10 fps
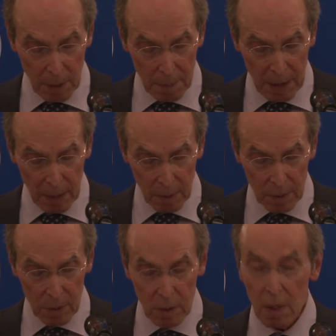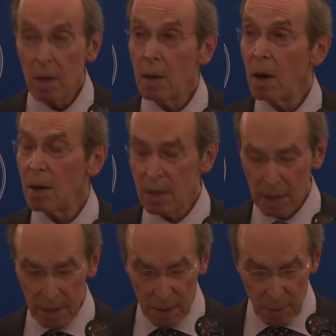powers are
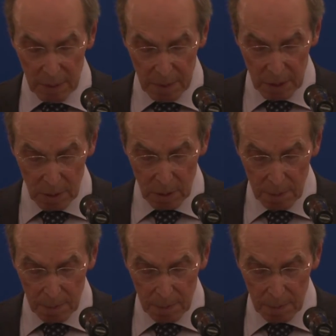not in agreement.